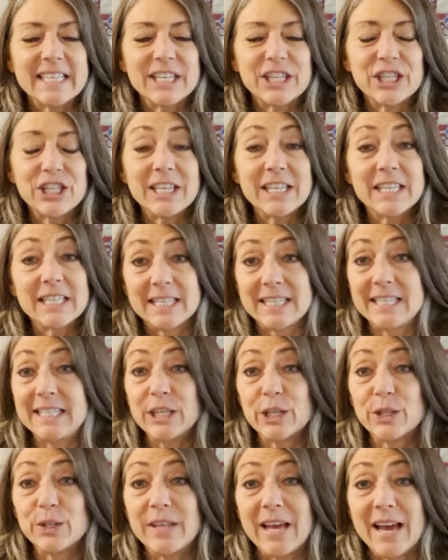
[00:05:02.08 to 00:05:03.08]
she
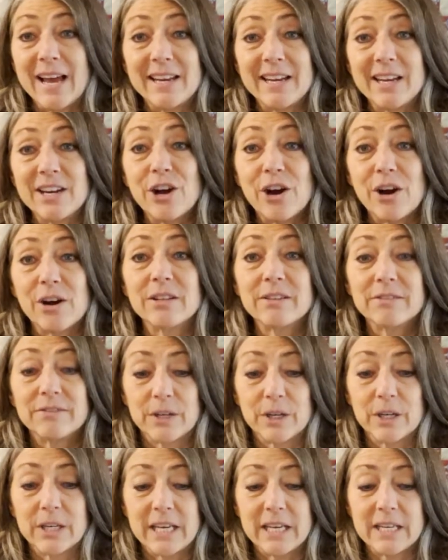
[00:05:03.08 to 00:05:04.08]
instilled that in all of
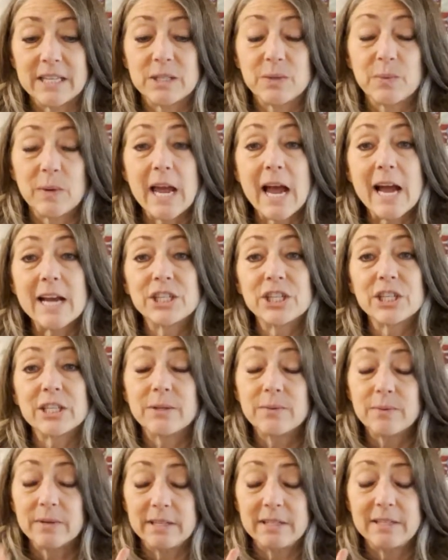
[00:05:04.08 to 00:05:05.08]
her kids. I
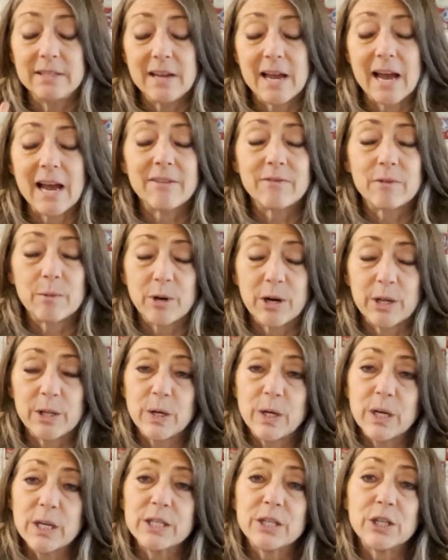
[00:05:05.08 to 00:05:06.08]
have a
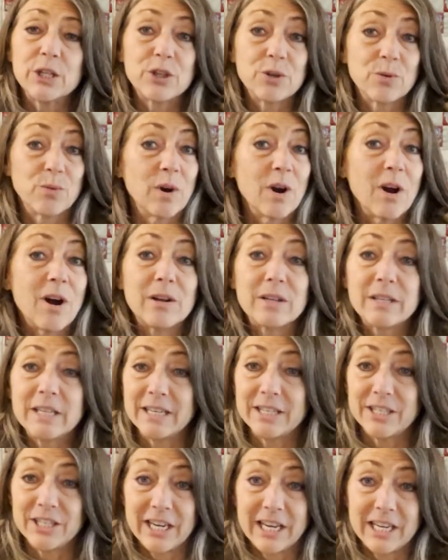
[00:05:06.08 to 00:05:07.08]
brother and a sister, and we're all in
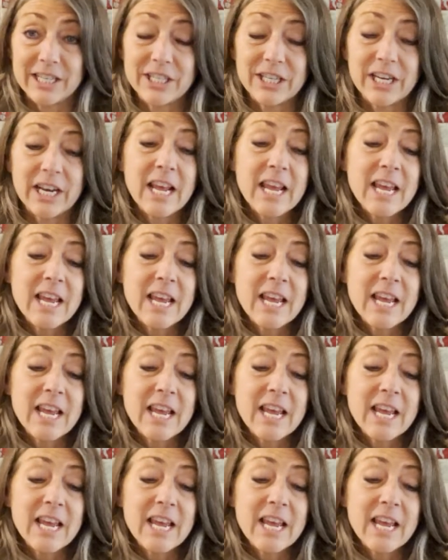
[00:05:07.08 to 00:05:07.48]
education